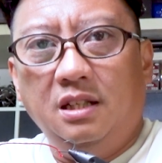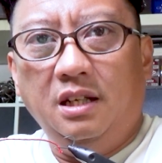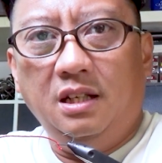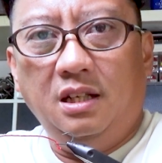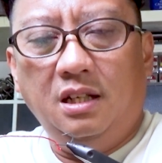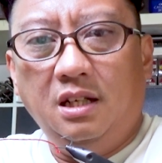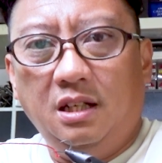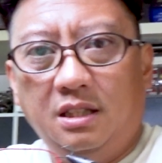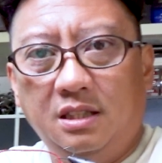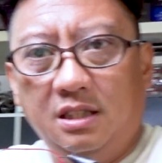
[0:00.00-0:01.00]
and
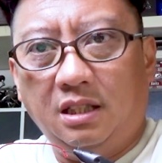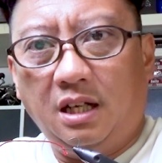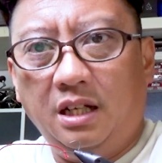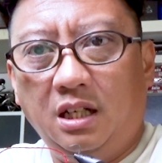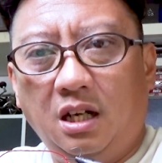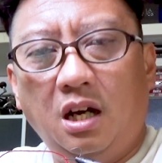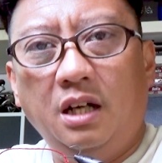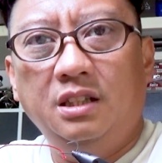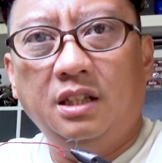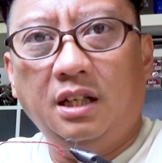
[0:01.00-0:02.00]
kind of
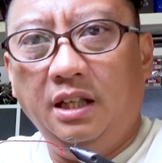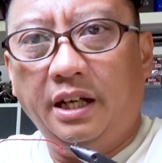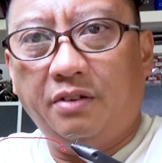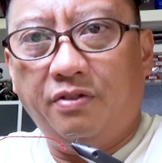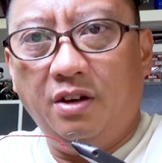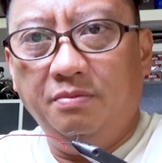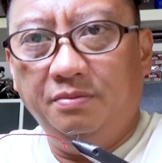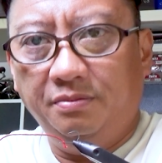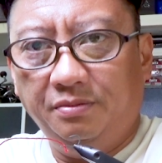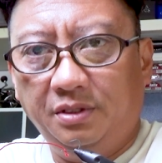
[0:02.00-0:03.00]
hard to collect from.
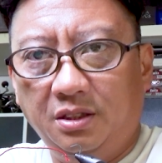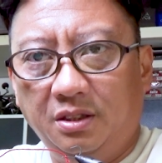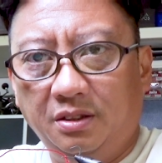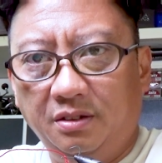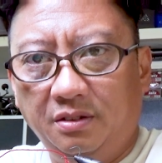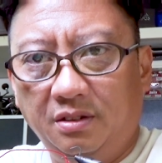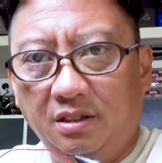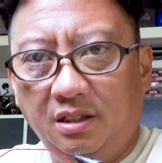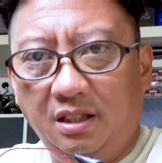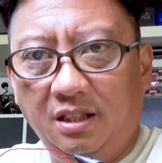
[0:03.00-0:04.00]
So
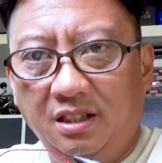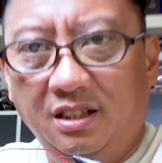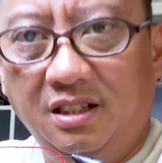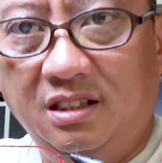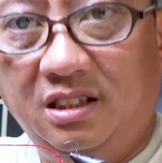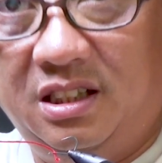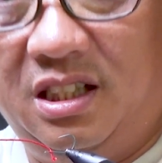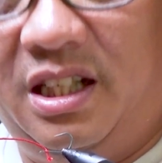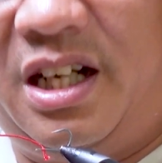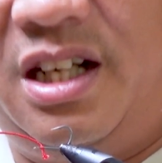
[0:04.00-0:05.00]

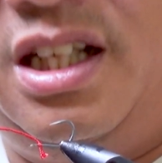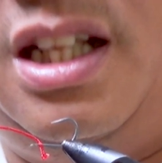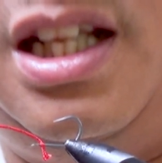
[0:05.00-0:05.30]
slicker than